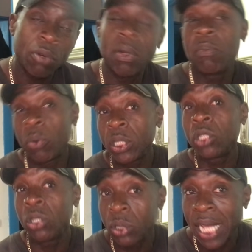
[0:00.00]
remember with the
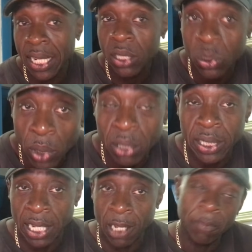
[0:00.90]
new tax as well,
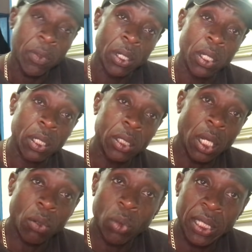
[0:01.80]
yeah,
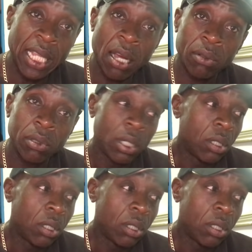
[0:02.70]
that we're down